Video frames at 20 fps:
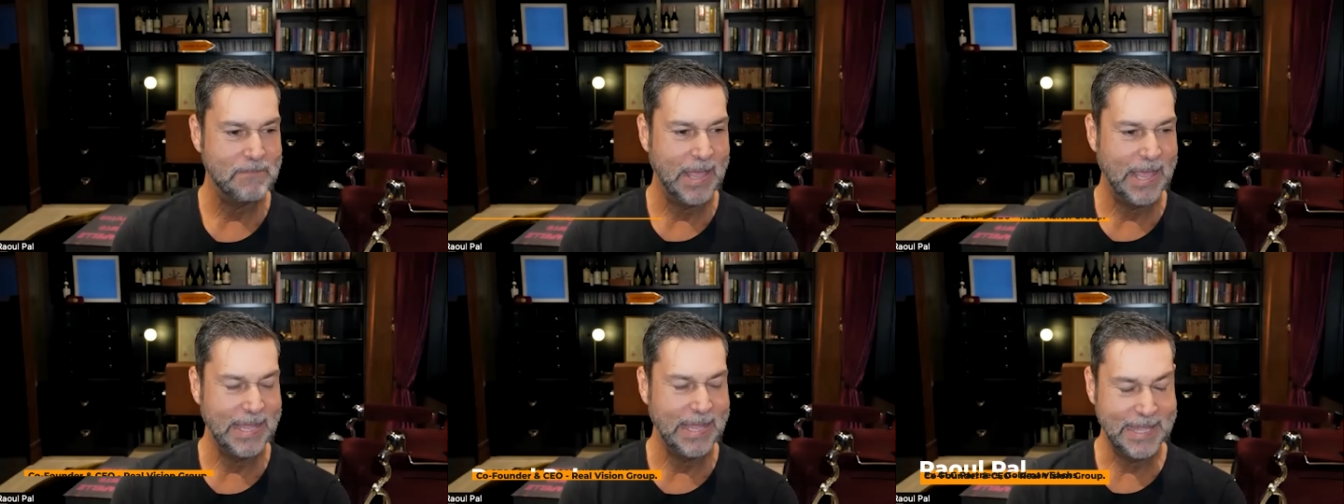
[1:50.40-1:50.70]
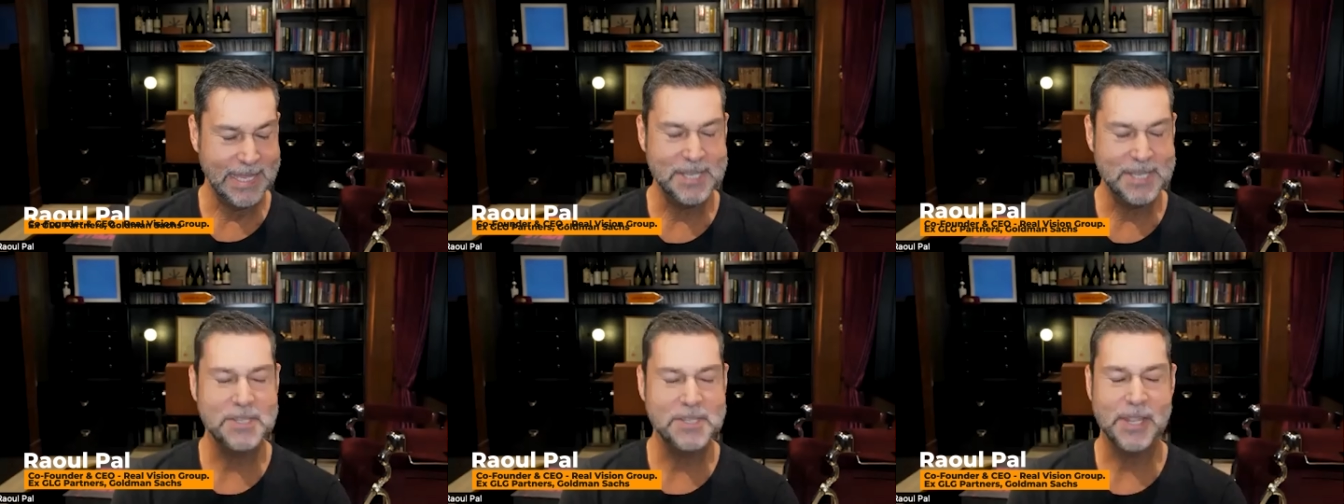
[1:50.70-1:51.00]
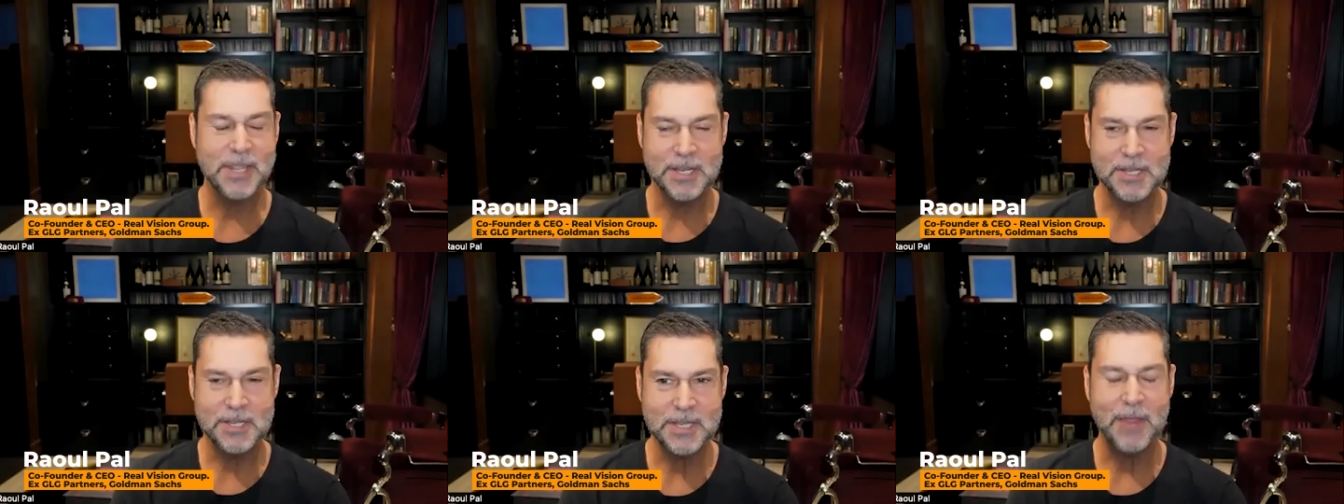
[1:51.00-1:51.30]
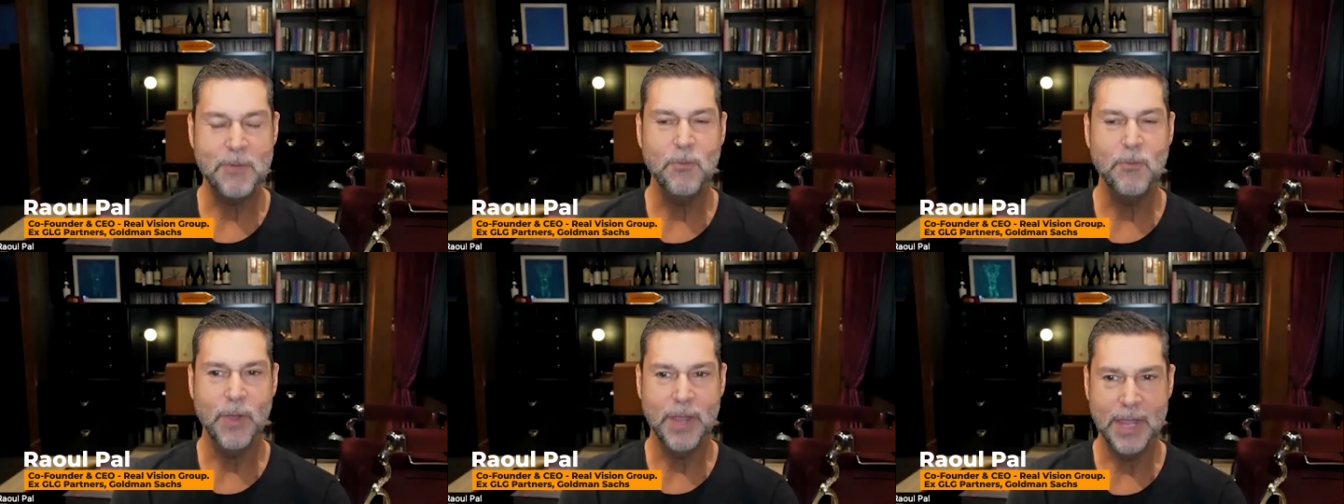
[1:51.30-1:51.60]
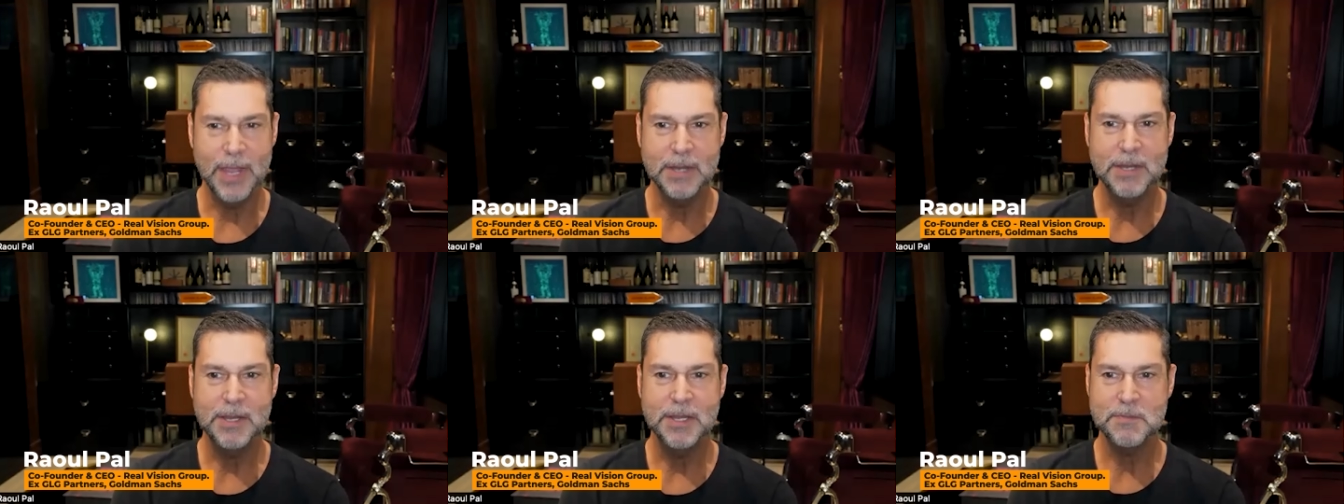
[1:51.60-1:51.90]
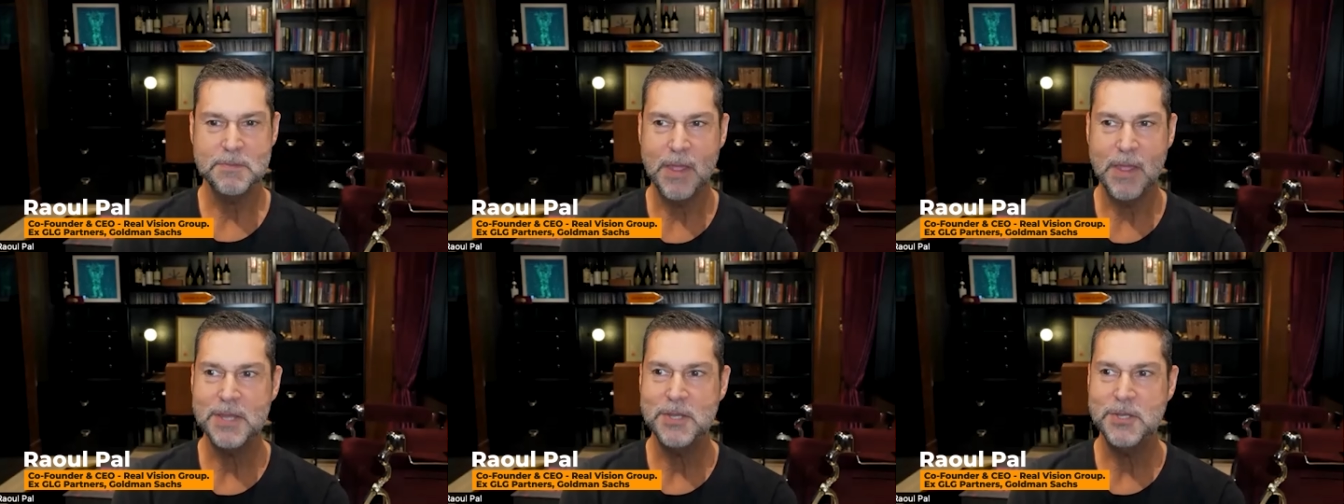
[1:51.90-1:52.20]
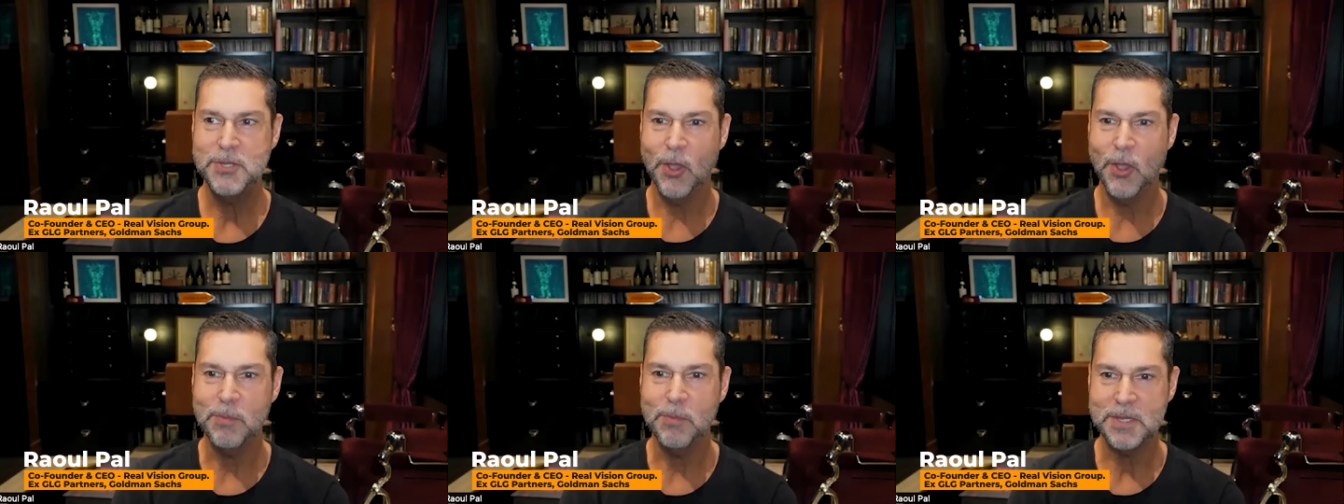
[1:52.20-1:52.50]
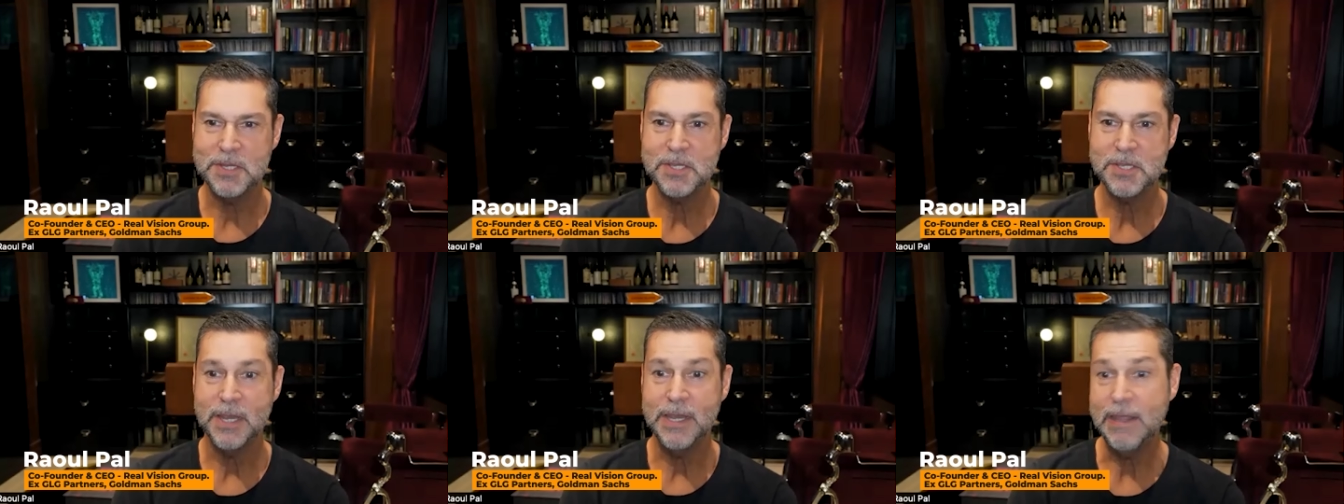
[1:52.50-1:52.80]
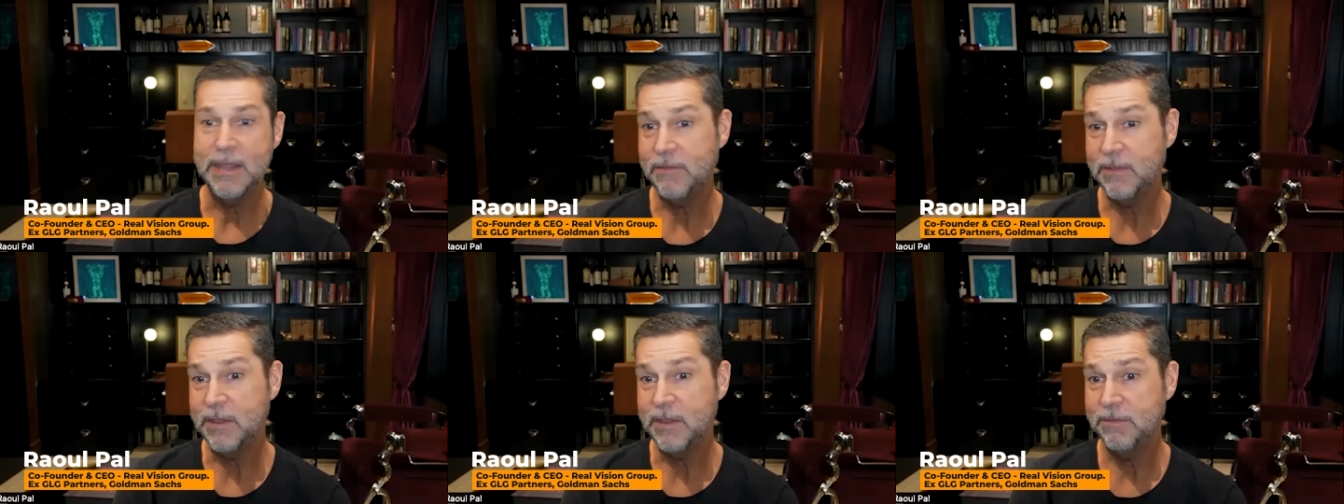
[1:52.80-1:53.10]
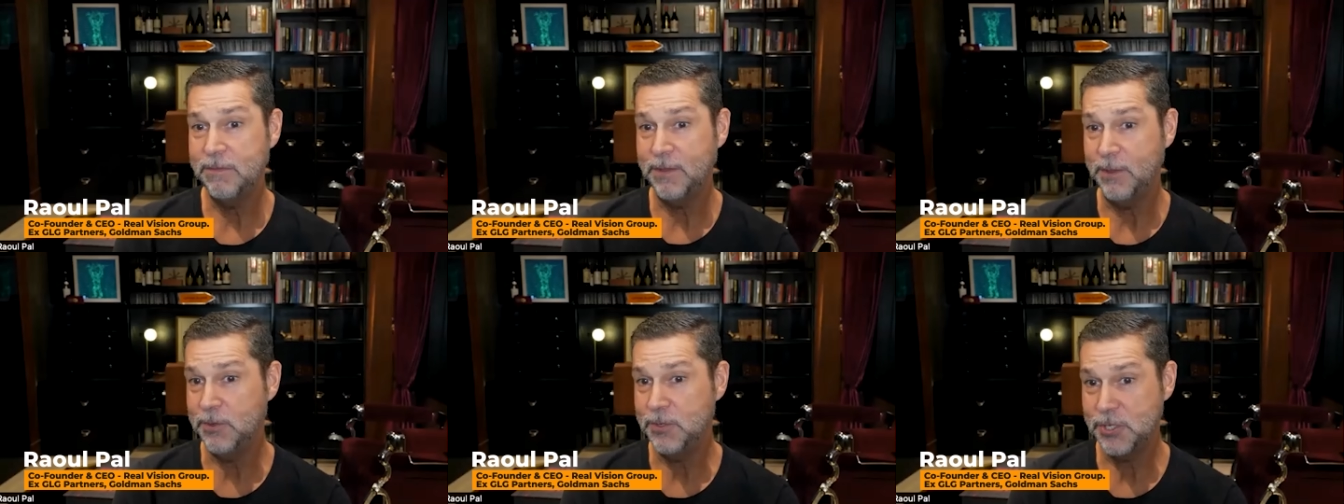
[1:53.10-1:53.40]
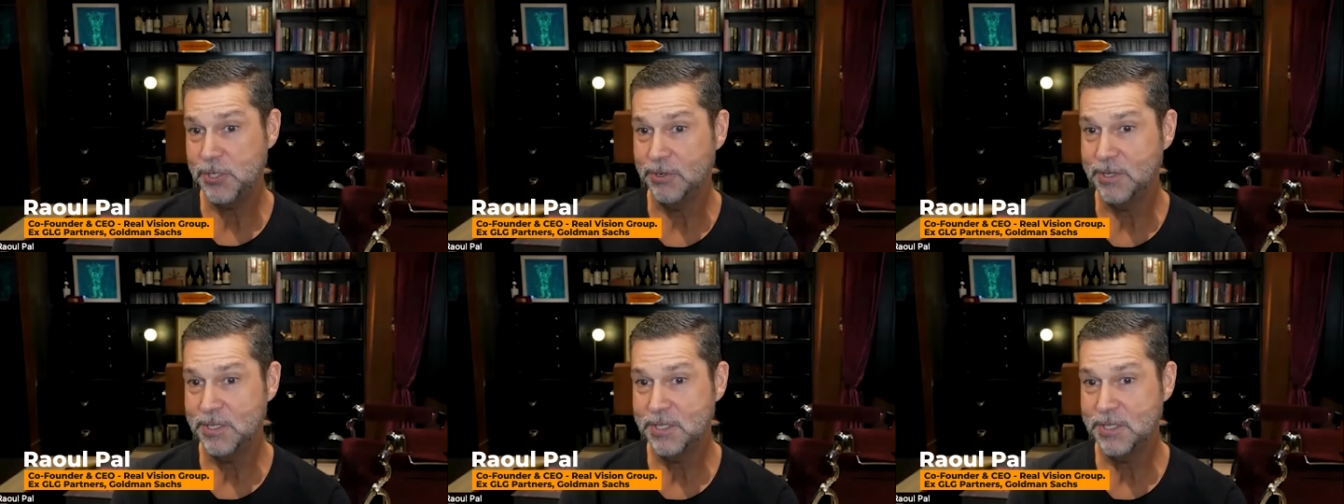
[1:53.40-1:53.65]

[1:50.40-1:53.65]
This is going to sound weird because my job is to live in the future and